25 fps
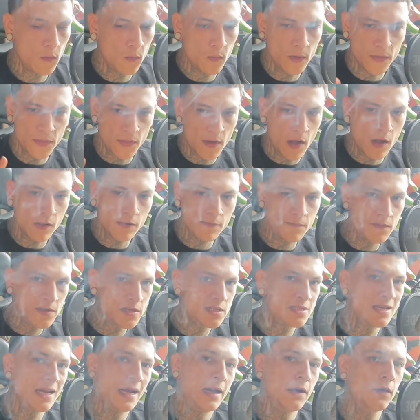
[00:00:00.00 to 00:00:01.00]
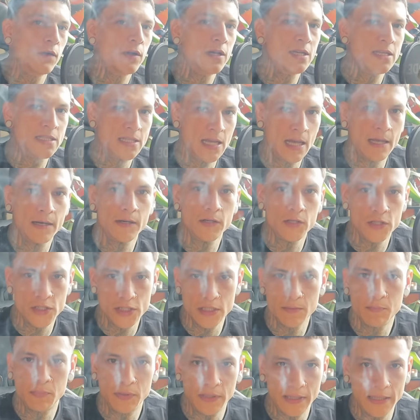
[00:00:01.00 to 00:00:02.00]
with all of this Aries
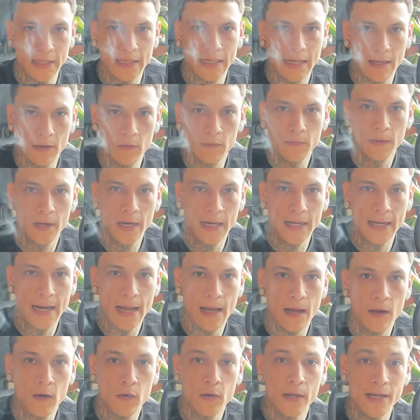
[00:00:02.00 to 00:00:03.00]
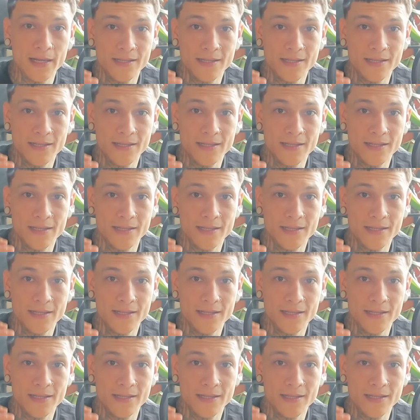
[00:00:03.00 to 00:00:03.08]
energy playing out right now,